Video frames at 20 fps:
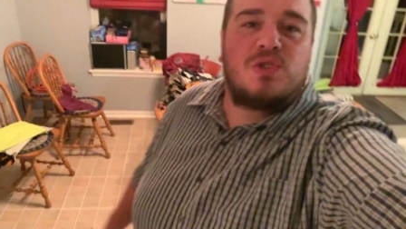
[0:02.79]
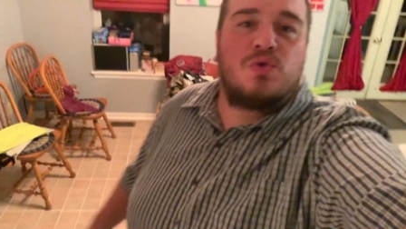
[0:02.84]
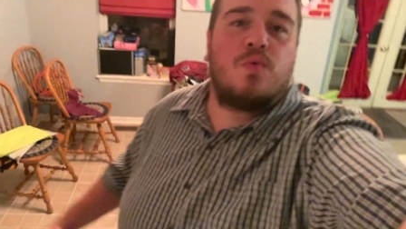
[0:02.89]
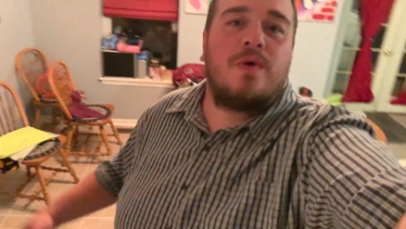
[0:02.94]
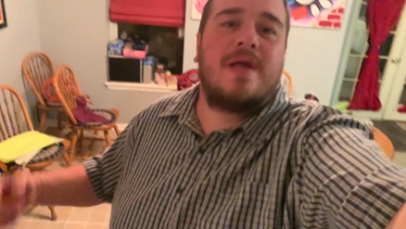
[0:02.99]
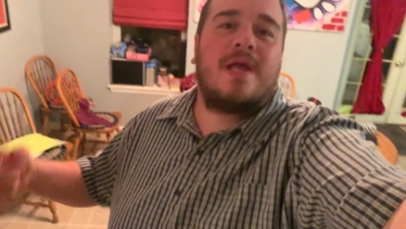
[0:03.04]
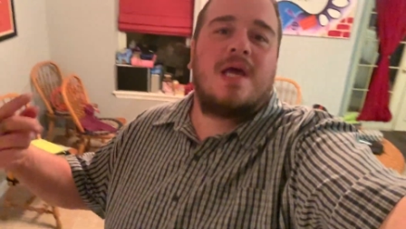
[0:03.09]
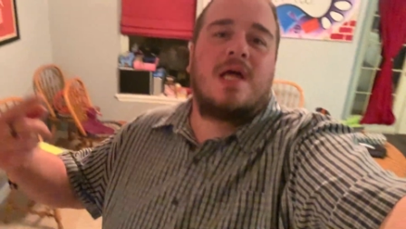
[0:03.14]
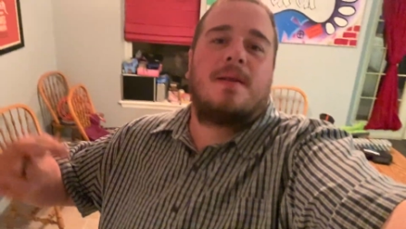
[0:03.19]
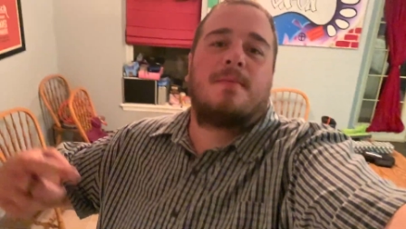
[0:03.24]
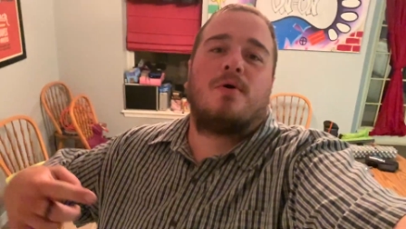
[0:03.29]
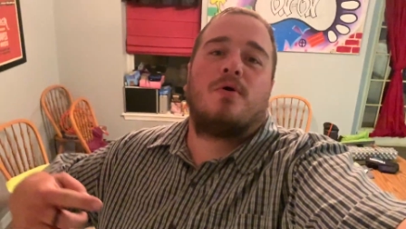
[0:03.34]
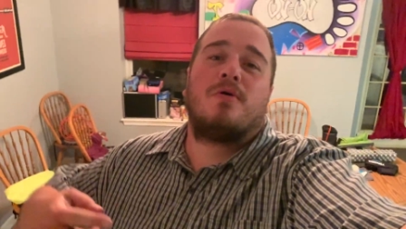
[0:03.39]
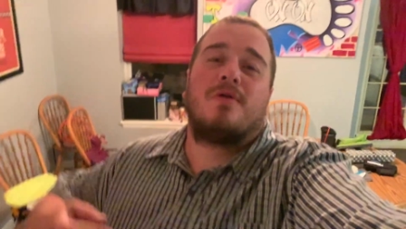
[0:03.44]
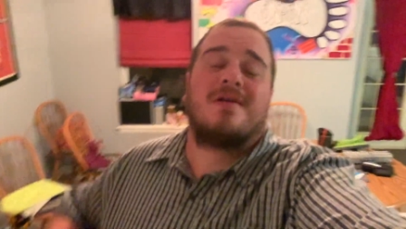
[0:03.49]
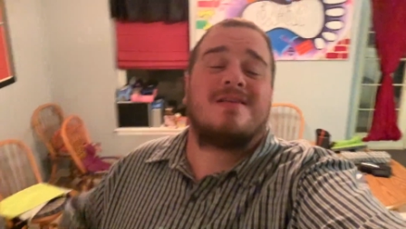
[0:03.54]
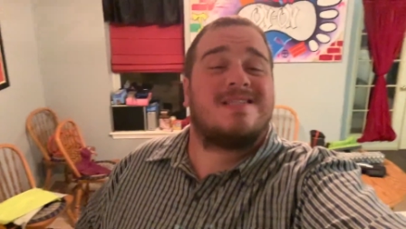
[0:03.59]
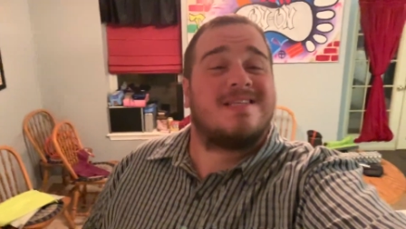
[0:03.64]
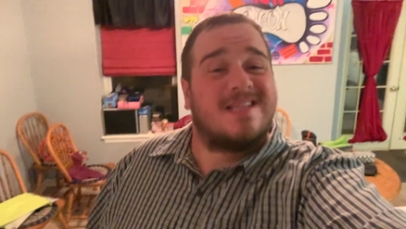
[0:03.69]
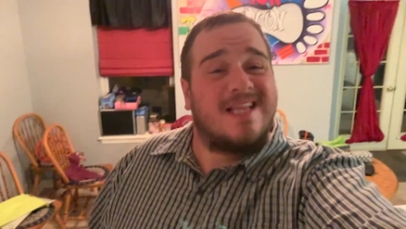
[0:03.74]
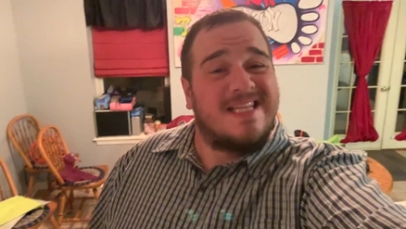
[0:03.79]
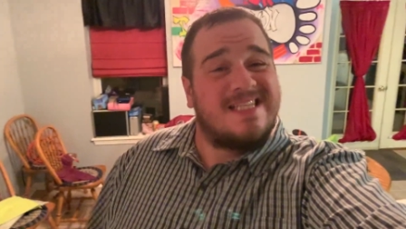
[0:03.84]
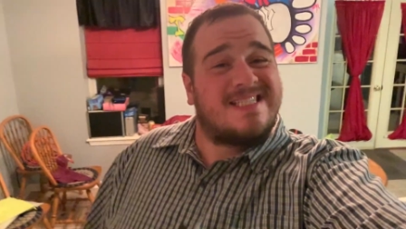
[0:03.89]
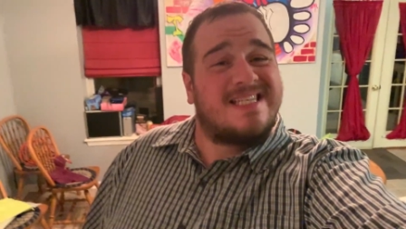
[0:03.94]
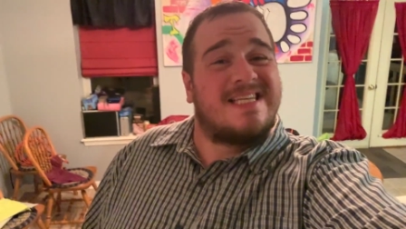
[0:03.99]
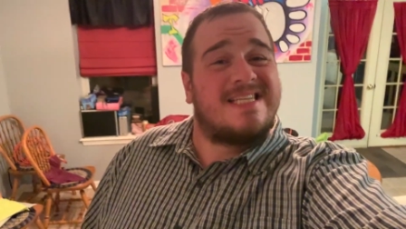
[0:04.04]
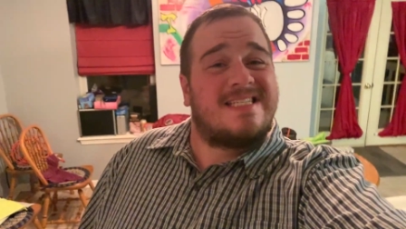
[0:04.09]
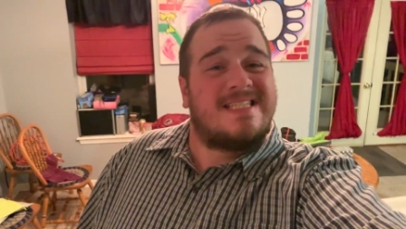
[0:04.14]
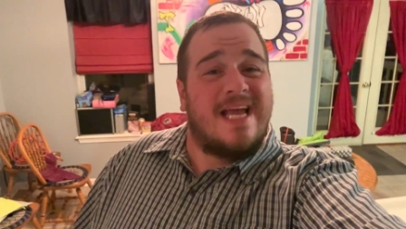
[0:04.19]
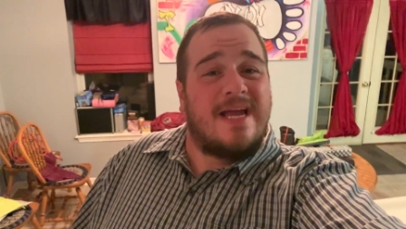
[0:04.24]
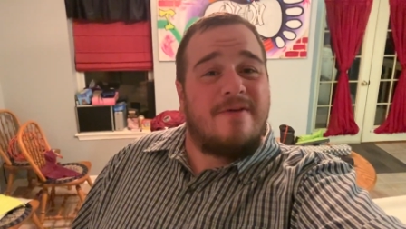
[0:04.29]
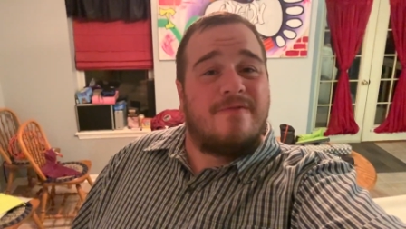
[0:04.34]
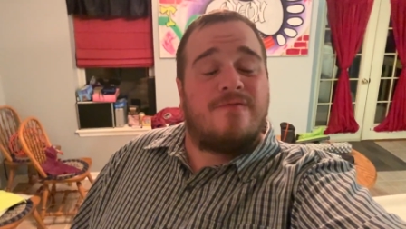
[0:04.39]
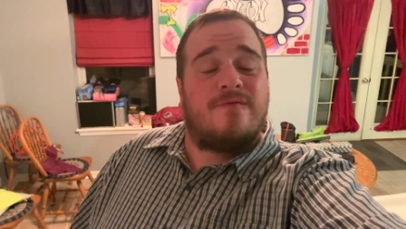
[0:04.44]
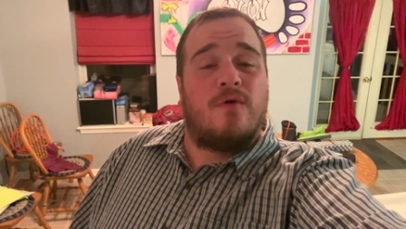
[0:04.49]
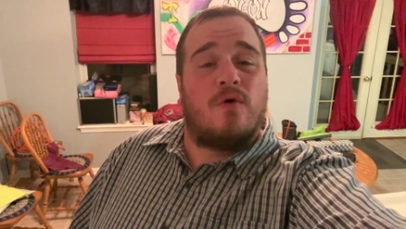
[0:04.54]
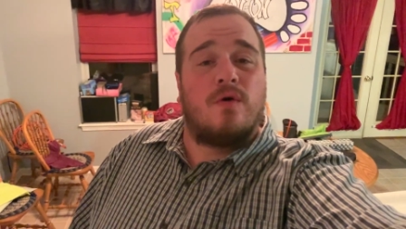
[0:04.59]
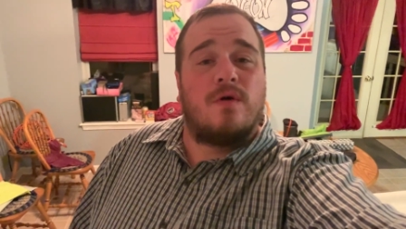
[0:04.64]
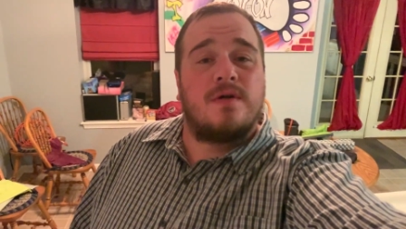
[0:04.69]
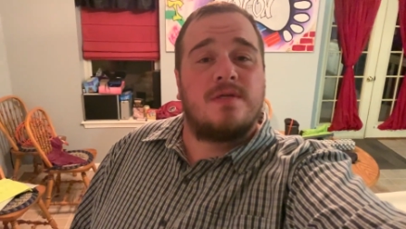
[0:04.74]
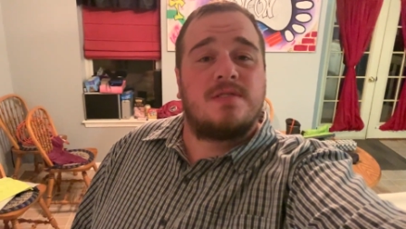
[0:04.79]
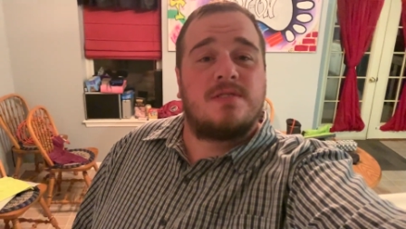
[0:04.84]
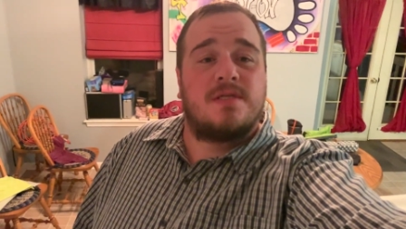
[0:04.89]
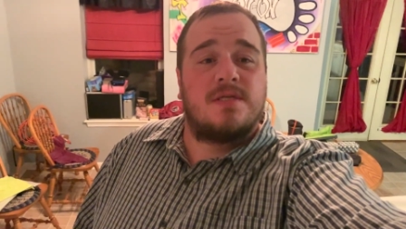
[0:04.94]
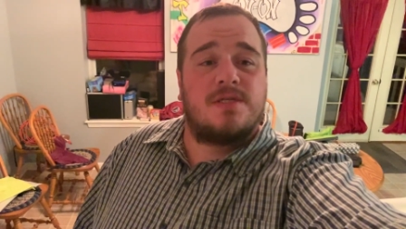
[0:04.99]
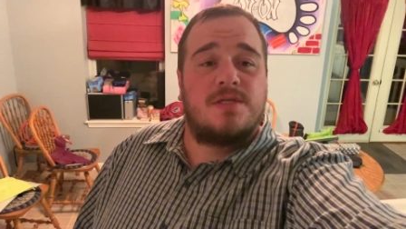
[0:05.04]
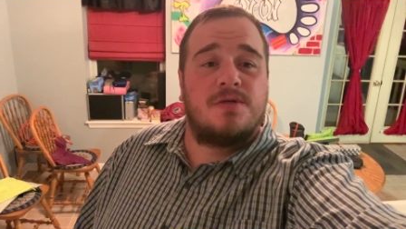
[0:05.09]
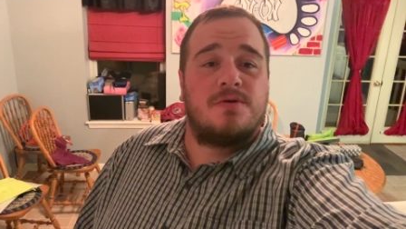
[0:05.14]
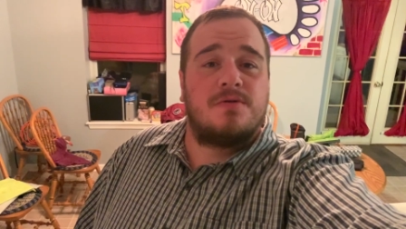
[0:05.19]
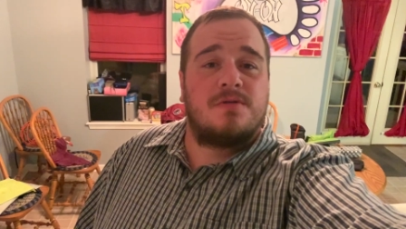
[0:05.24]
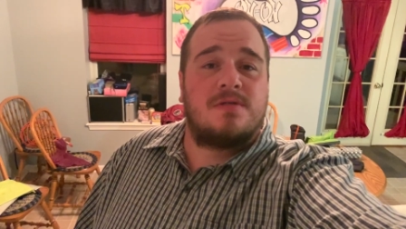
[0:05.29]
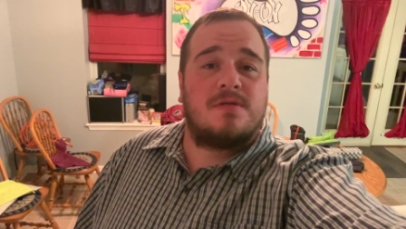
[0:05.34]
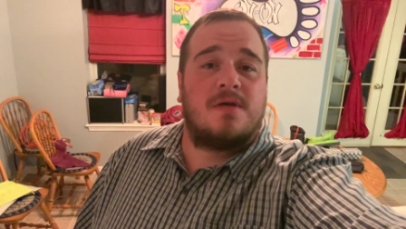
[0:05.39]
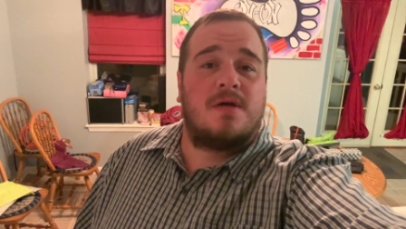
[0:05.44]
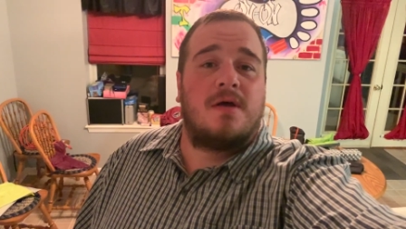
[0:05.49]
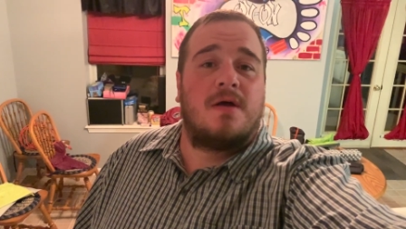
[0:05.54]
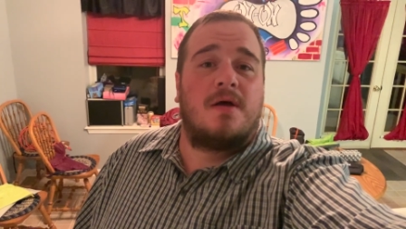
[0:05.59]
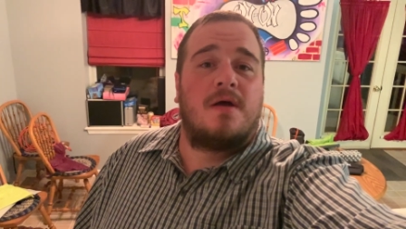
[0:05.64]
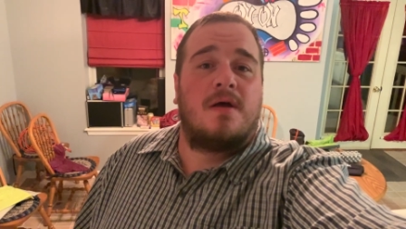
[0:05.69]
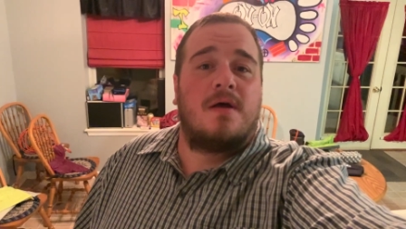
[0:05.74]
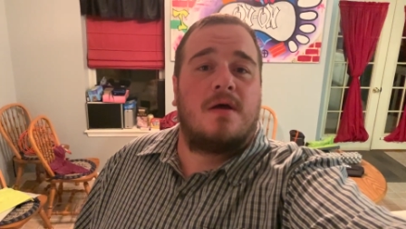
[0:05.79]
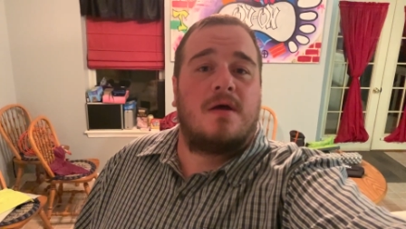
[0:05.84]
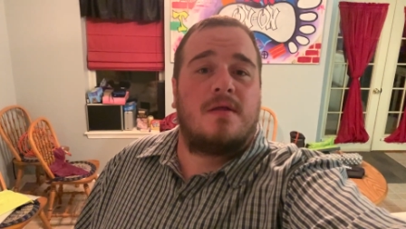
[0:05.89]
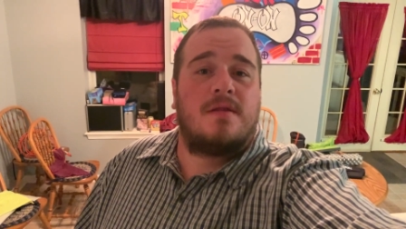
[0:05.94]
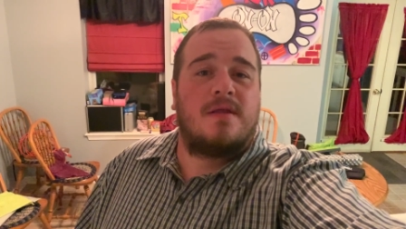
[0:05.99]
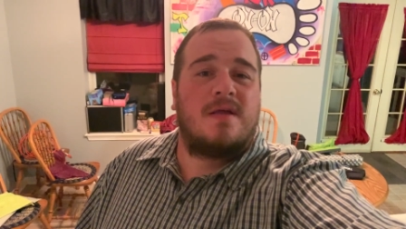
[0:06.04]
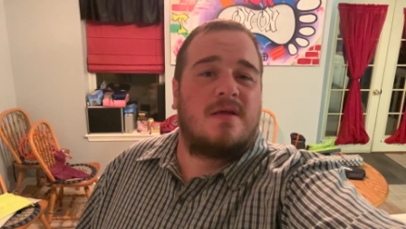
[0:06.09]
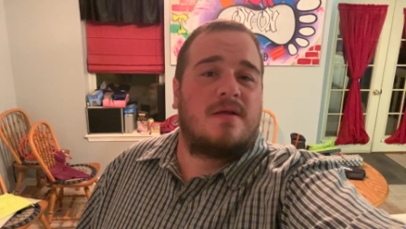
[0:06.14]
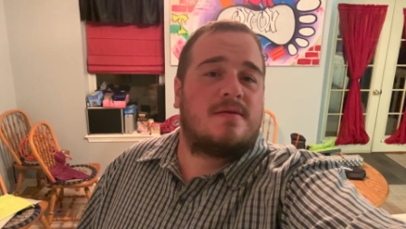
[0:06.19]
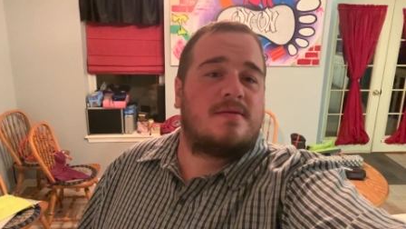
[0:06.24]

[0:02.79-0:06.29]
weekend I'm going to Zeleski State Forest to do the